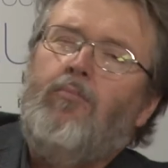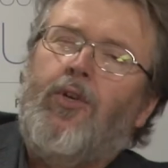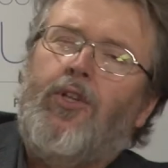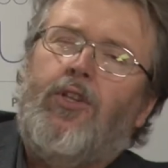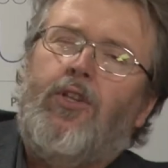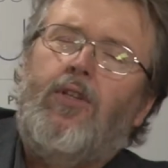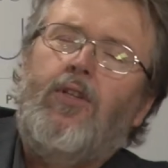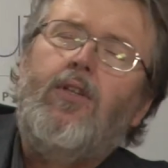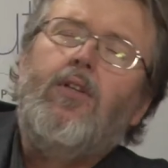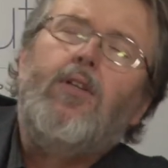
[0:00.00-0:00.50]

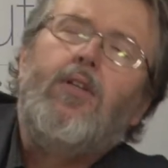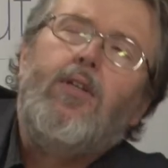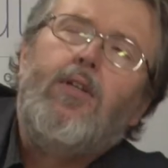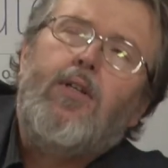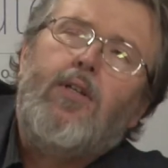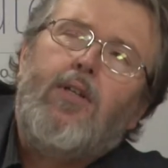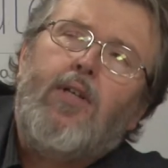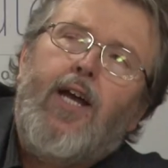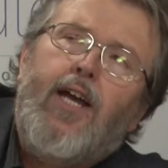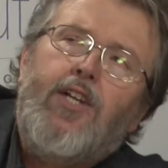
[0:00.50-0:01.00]
but
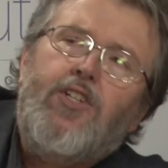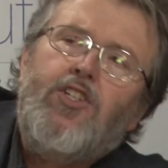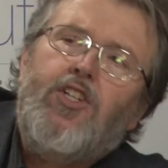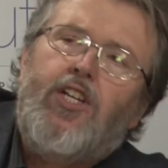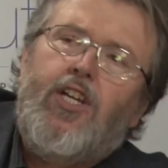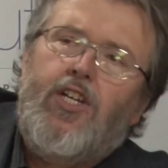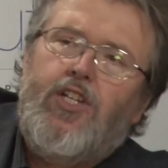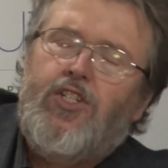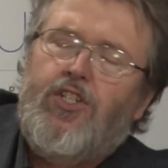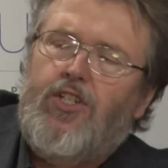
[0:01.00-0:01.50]

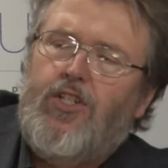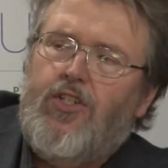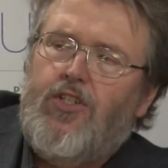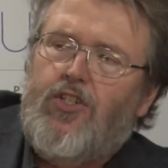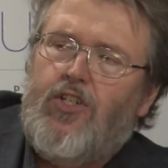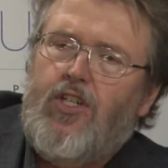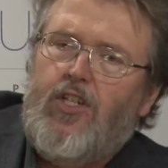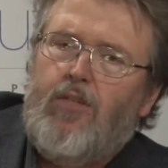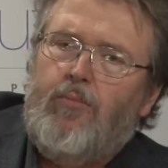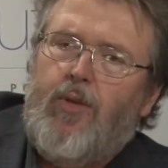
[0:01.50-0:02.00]

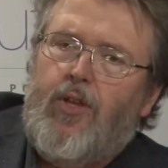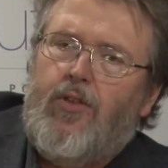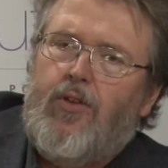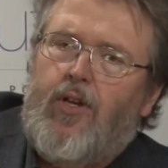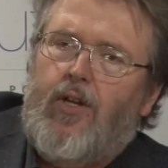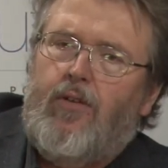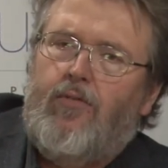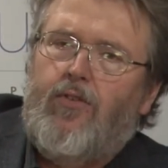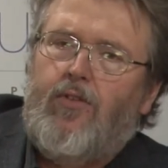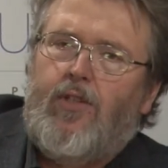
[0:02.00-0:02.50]
education seemed to be
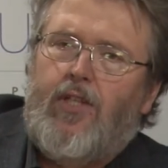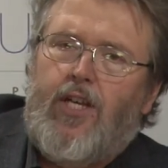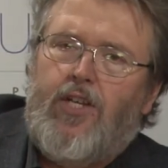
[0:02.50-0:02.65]
thought of